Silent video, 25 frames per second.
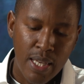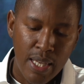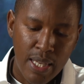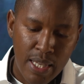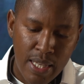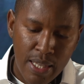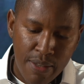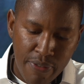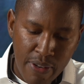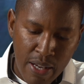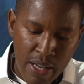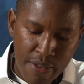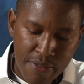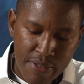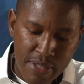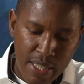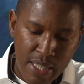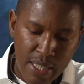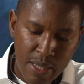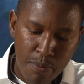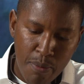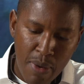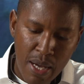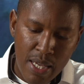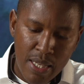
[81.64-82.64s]
if I have
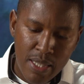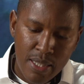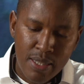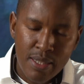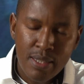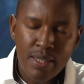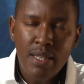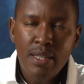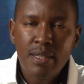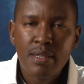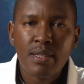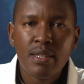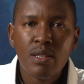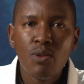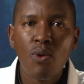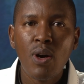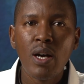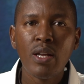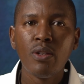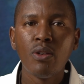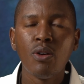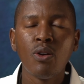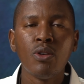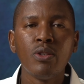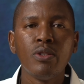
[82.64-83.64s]
set my say
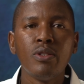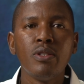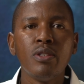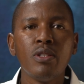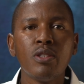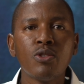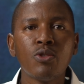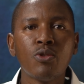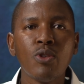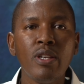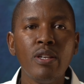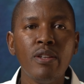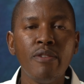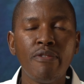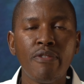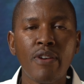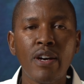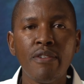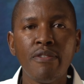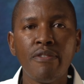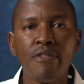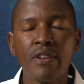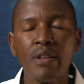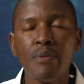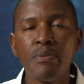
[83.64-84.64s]
C1 on 25
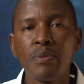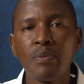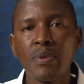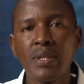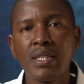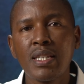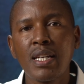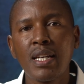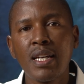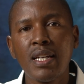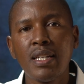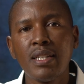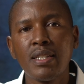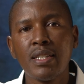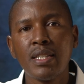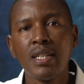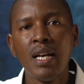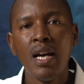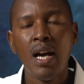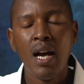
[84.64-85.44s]
frames per second,